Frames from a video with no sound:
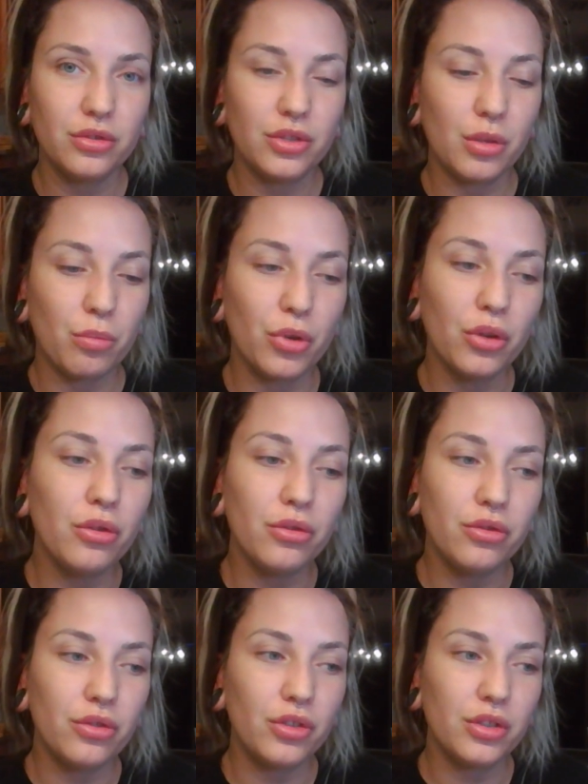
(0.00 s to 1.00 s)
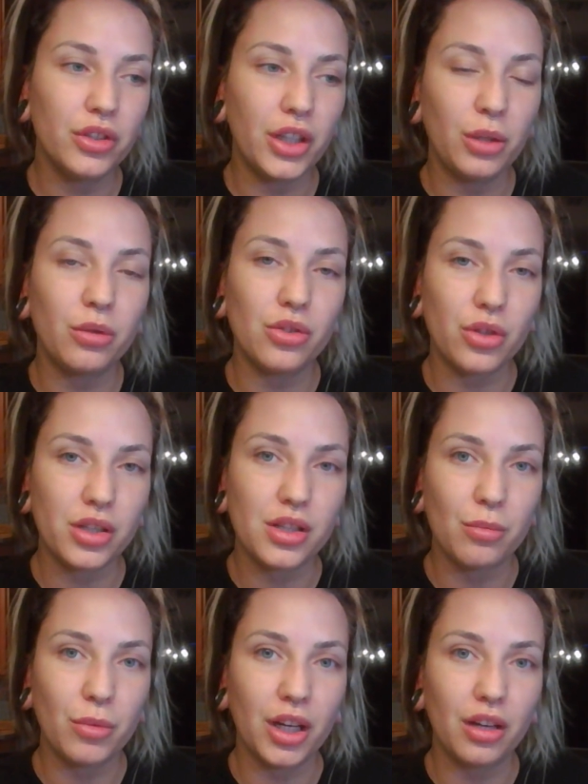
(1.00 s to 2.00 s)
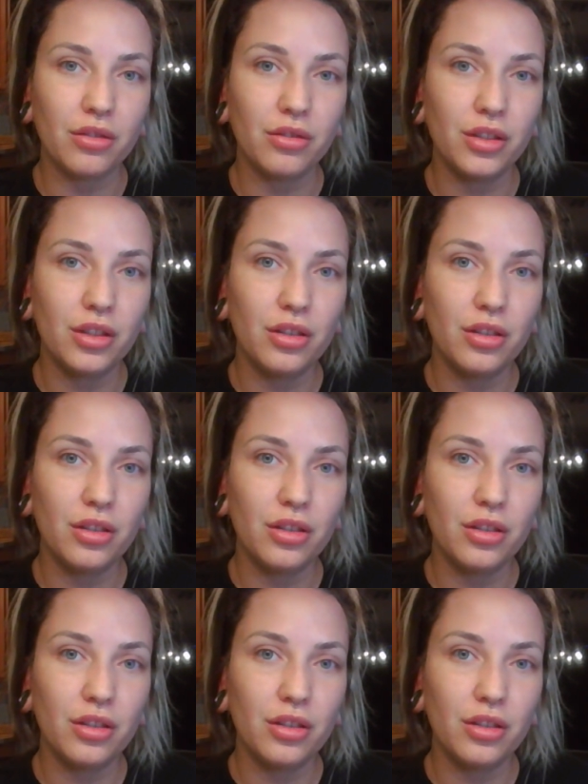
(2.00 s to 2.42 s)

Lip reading: to prove that you can trust them again,